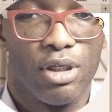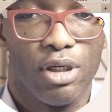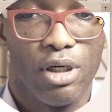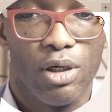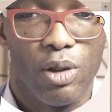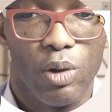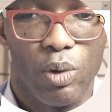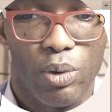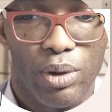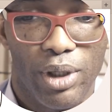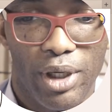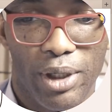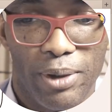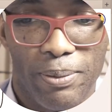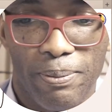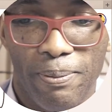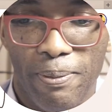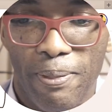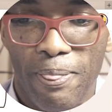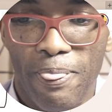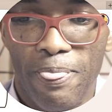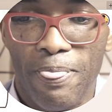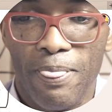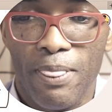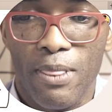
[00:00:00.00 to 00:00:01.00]
Okay,
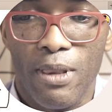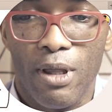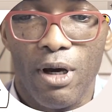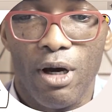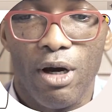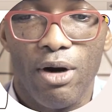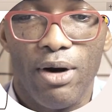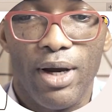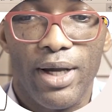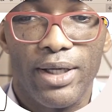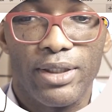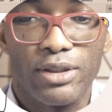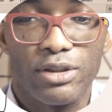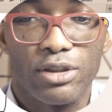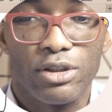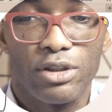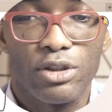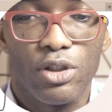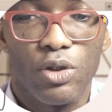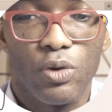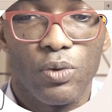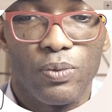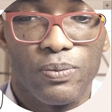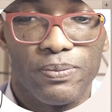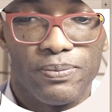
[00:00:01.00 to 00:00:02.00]
all right,
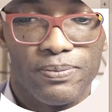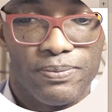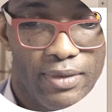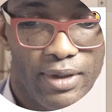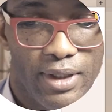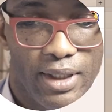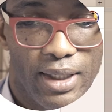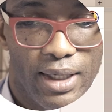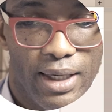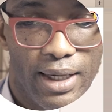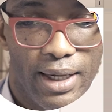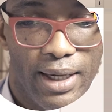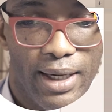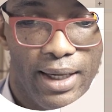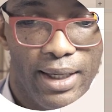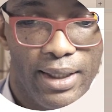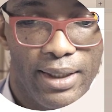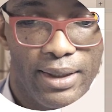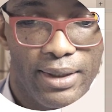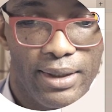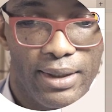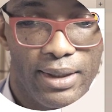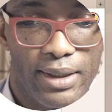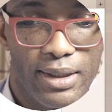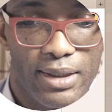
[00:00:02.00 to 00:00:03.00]
so,
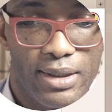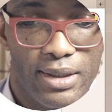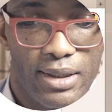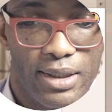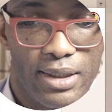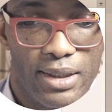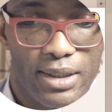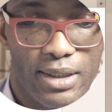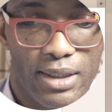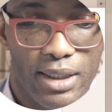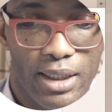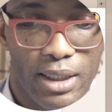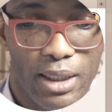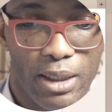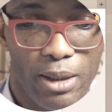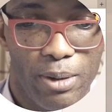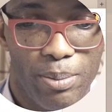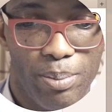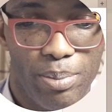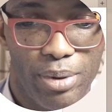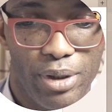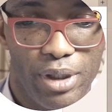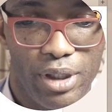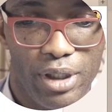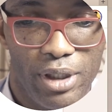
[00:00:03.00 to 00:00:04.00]
and this is a
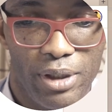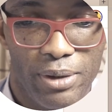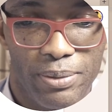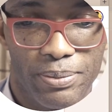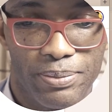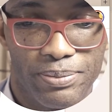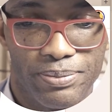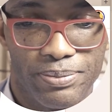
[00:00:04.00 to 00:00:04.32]
company